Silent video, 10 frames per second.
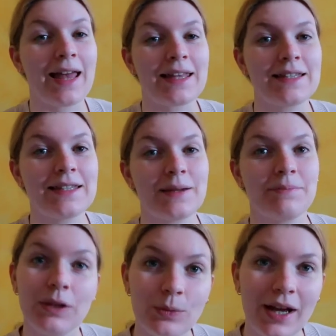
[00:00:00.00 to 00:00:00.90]
And
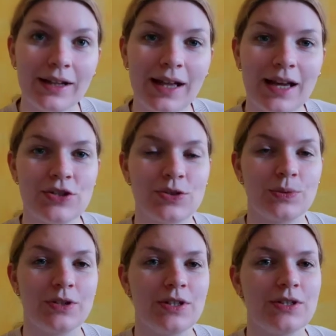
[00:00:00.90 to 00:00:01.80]
meanwhile, I just
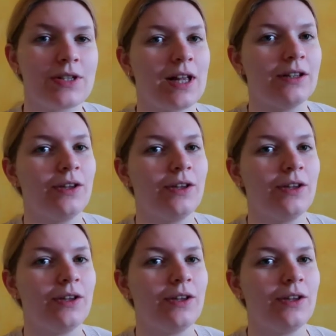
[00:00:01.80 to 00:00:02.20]
wanted to tell